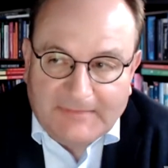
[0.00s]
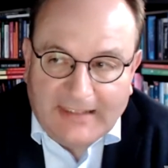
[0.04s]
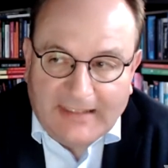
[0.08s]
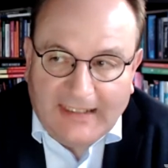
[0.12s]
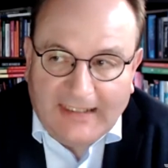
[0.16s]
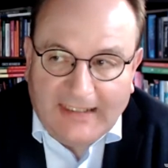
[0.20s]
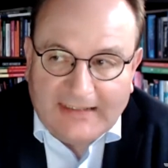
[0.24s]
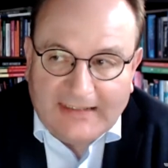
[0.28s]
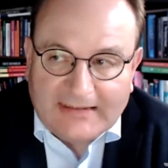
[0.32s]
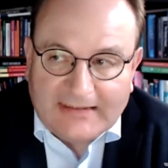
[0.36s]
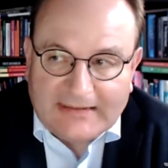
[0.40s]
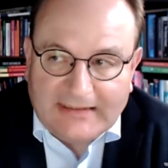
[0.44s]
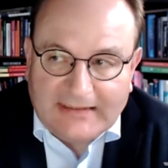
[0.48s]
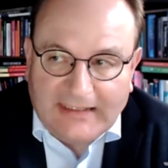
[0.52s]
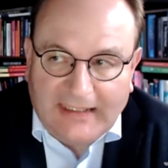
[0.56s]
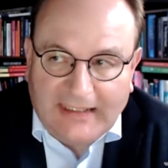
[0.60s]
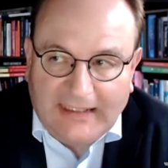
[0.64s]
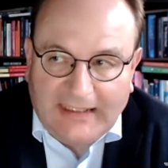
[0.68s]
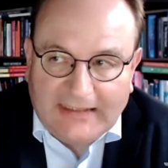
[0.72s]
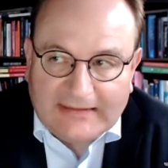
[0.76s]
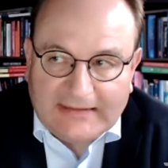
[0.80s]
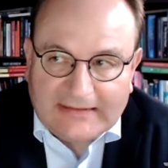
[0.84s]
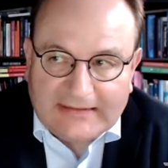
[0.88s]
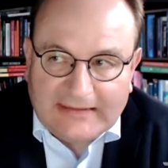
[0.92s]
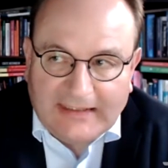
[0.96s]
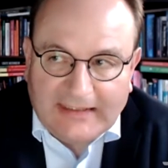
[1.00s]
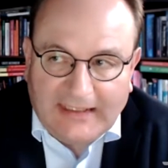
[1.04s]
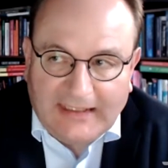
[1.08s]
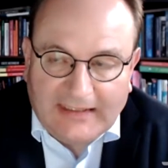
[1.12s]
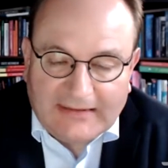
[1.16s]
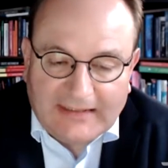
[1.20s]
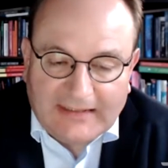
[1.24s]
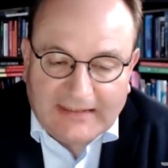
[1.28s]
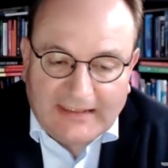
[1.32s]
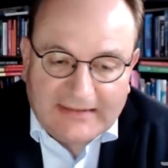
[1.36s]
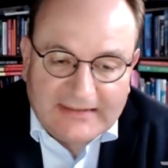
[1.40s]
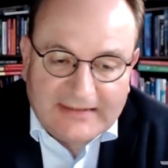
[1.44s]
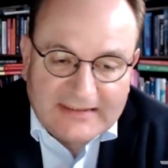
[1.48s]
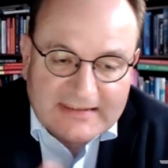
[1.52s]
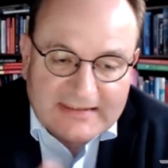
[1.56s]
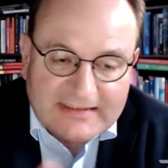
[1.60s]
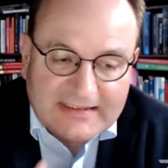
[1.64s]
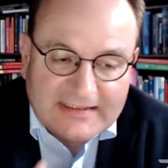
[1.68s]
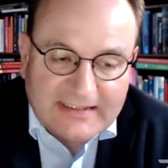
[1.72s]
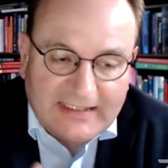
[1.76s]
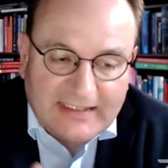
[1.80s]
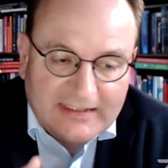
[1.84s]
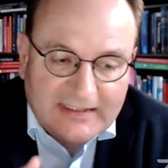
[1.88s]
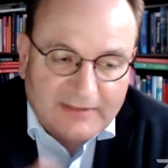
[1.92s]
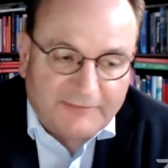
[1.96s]
And and and and this
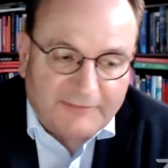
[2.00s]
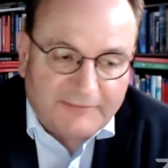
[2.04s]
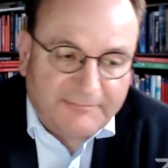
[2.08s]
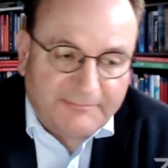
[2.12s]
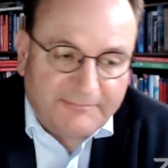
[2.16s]
kind of